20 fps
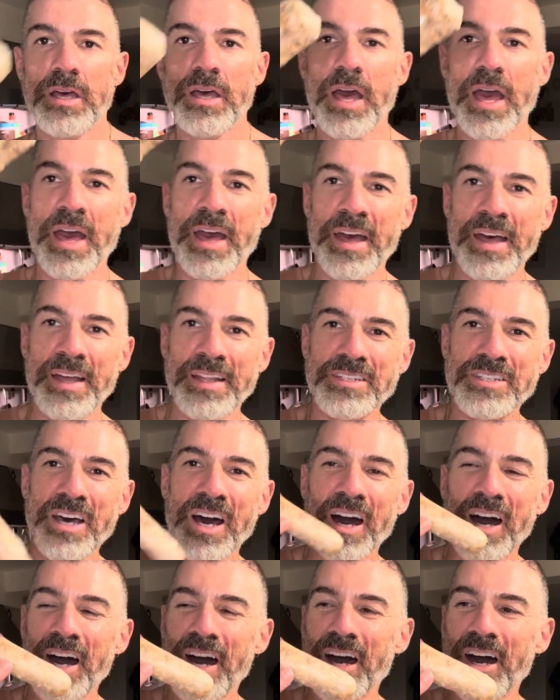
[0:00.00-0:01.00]
and
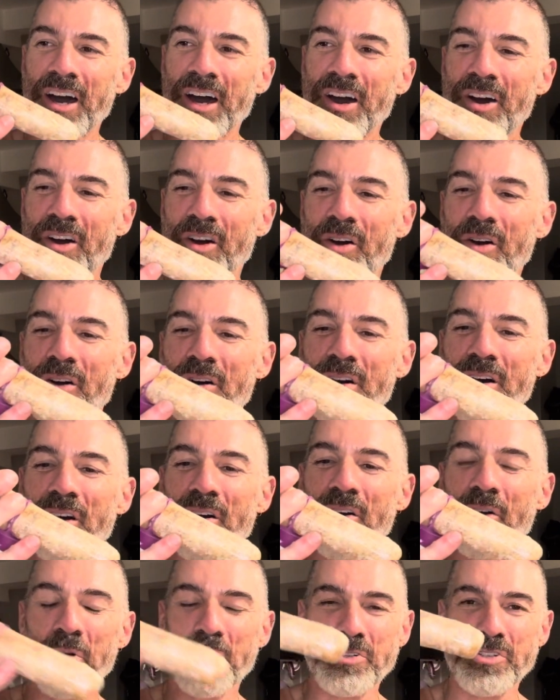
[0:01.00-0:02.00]

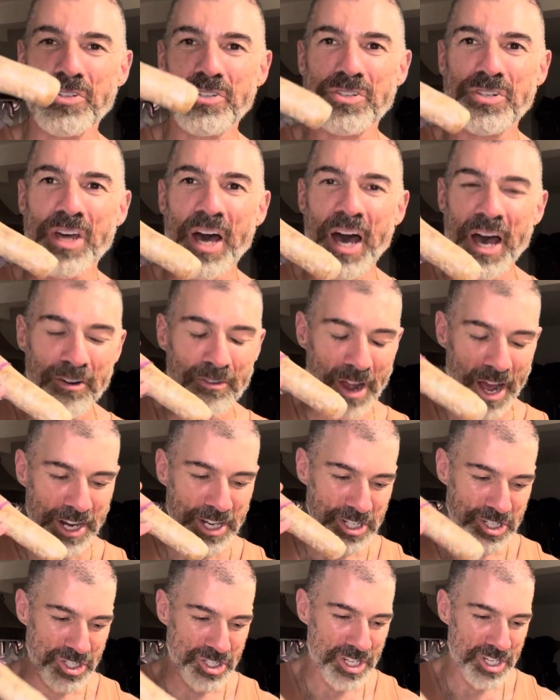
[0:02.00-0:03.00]

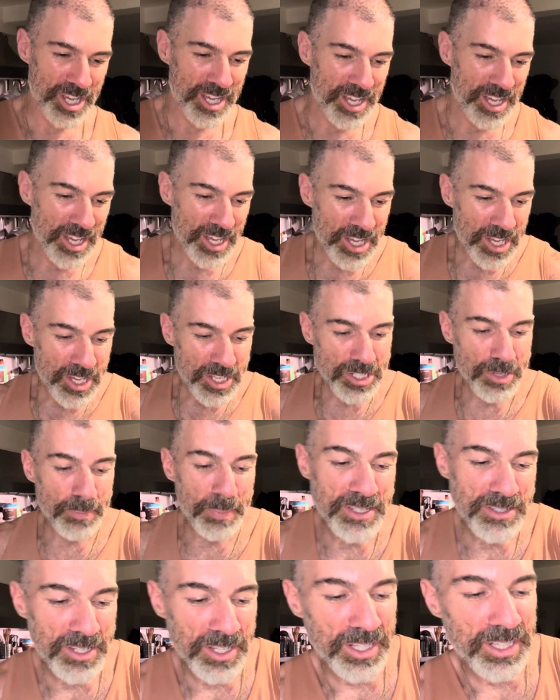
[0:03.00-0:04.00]
horseradish. So
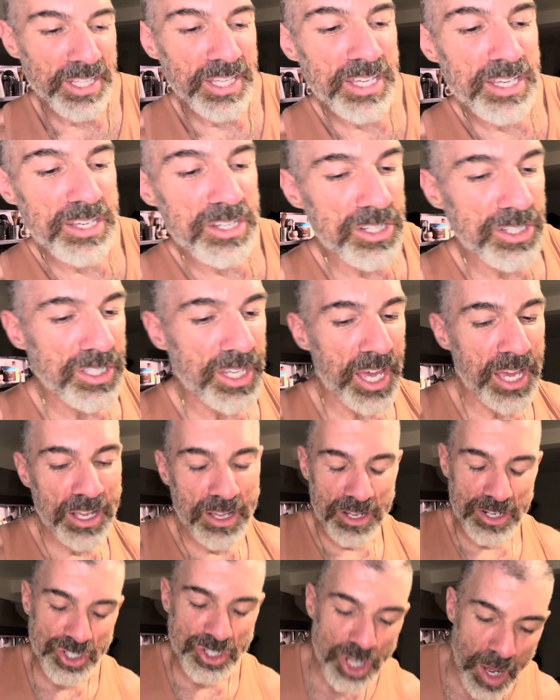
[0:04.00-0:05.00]
basically, you just
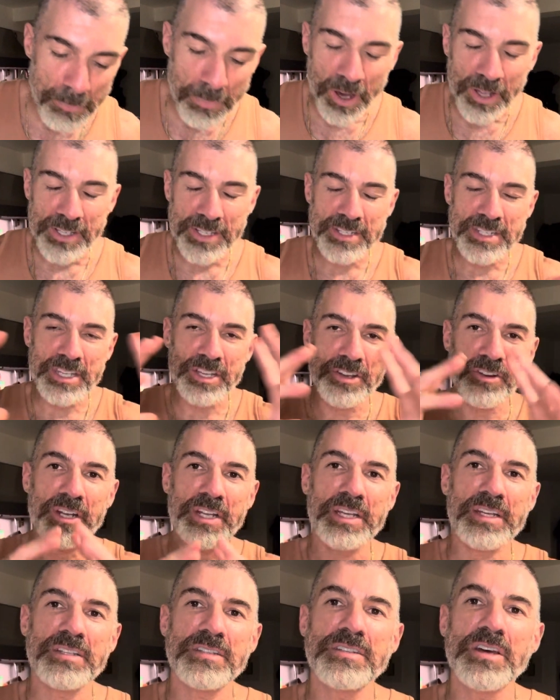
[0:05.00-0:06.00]
like chop all those
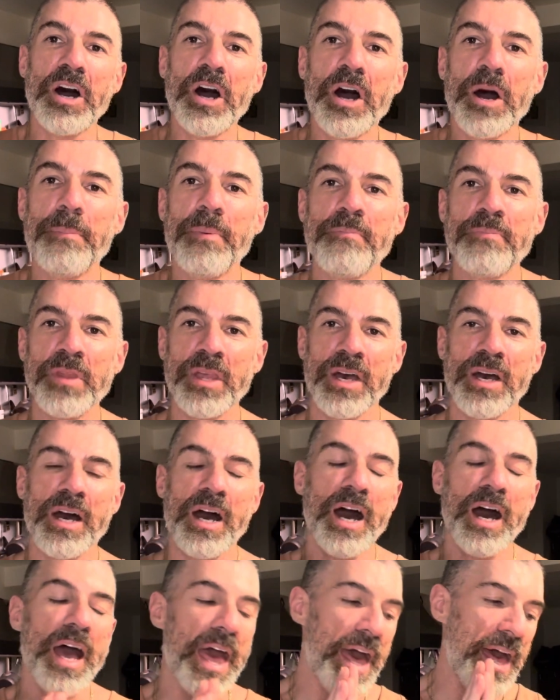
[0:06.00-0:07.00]
ingredients up,
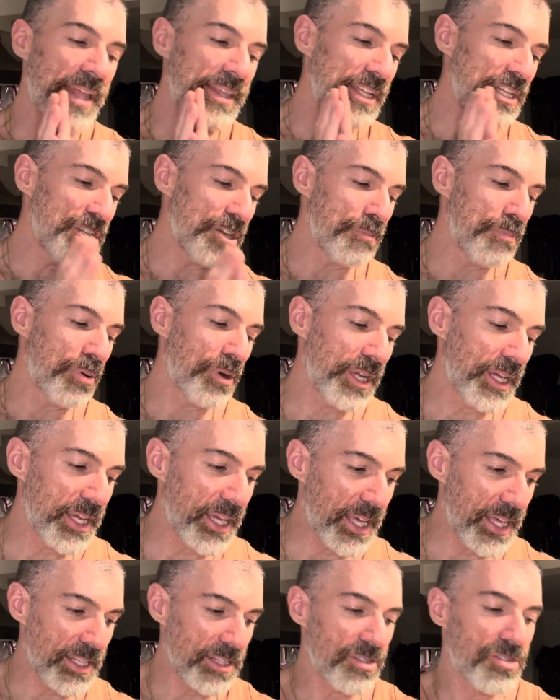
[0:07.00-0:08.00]
and then you put
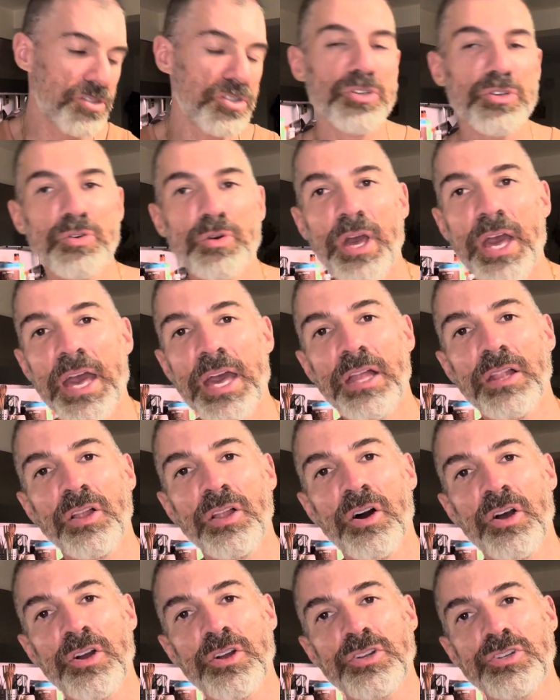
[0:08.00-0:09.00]
it into a
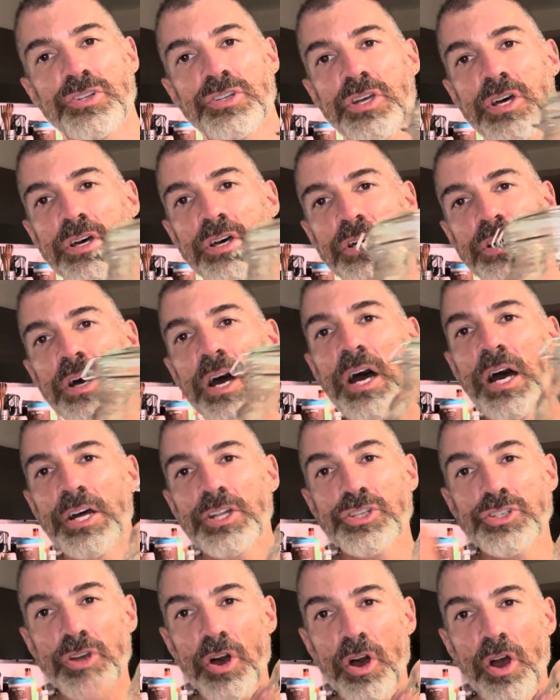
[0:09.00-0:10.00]
large
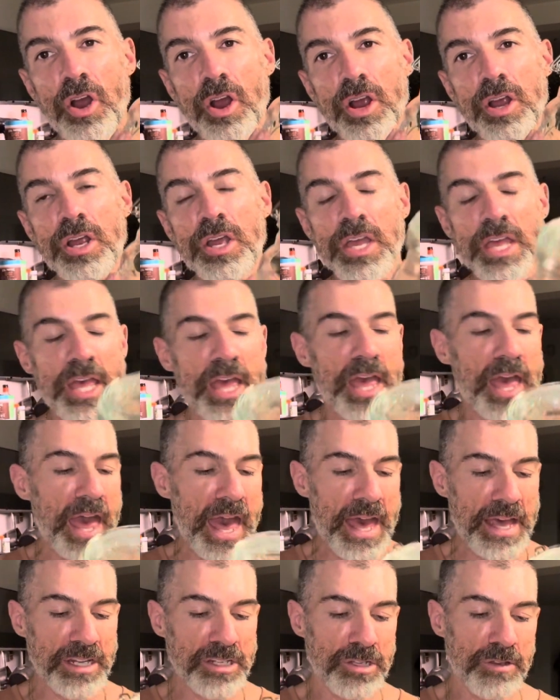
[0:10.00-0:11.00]
jar,
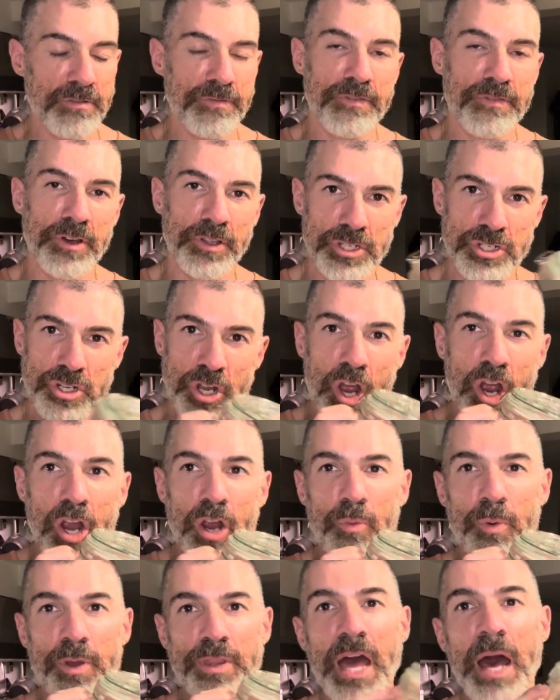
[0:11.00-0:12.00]
and you fill the
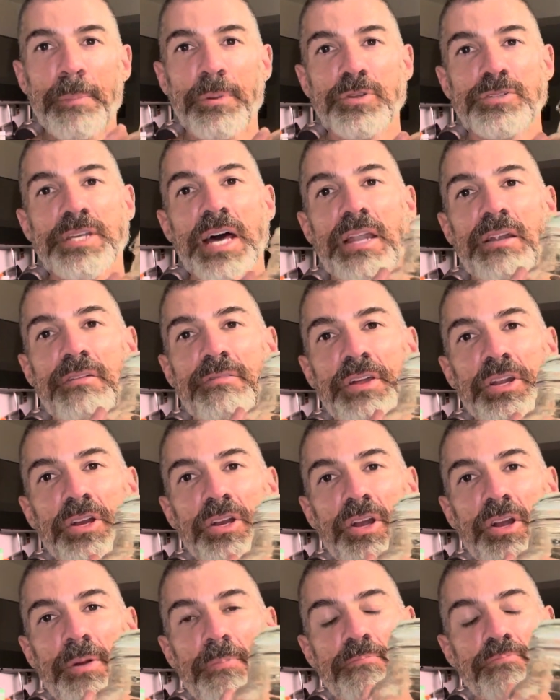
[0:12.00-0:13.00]
jar with apple cider
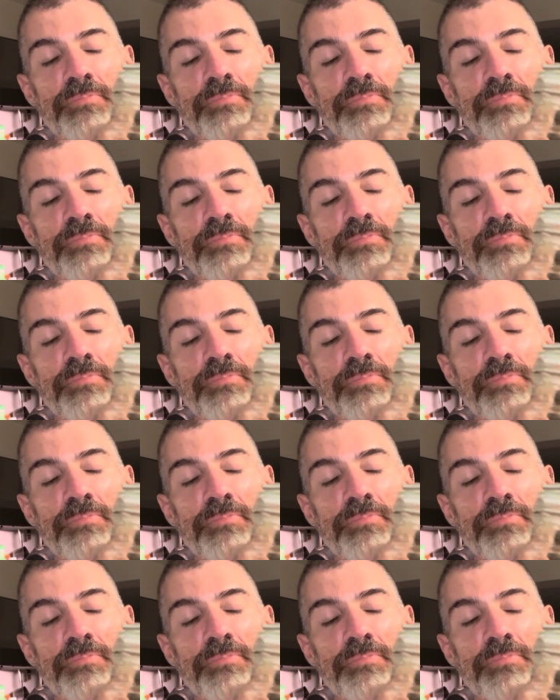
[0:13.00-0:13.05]
vinegar.